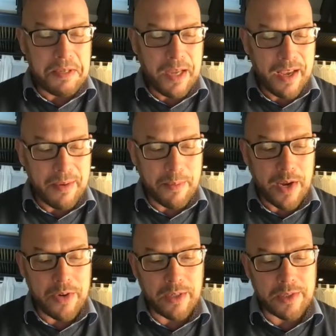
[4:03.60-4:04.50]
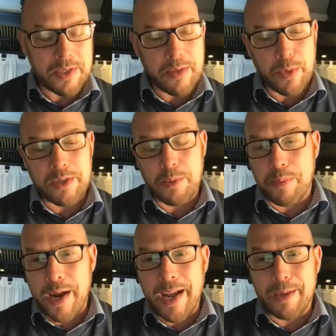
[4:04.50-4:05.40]
Erin Hills meant to
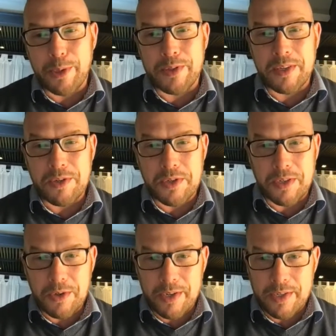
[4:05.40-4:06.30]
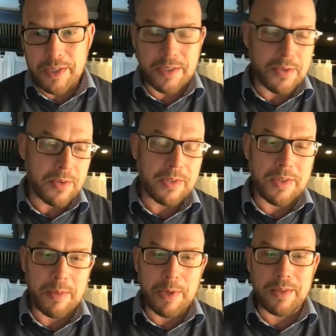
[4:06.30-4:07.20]
brag about their new technology to the
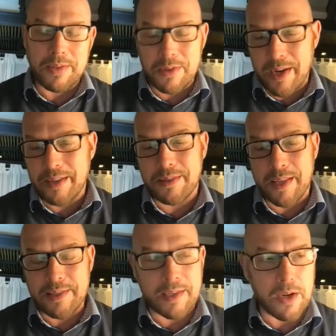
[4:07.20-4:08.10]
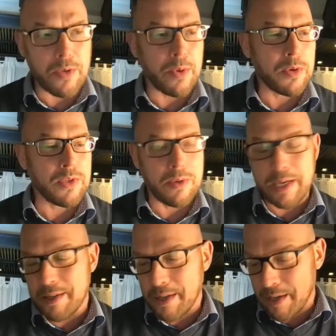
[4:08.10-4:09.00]
team at the Straits. They said, oh, we also
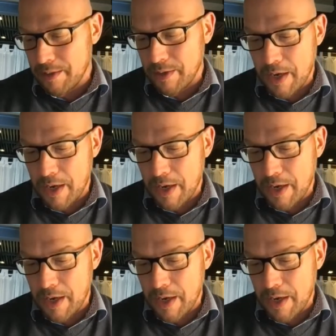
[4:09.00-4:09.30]
want to take a look.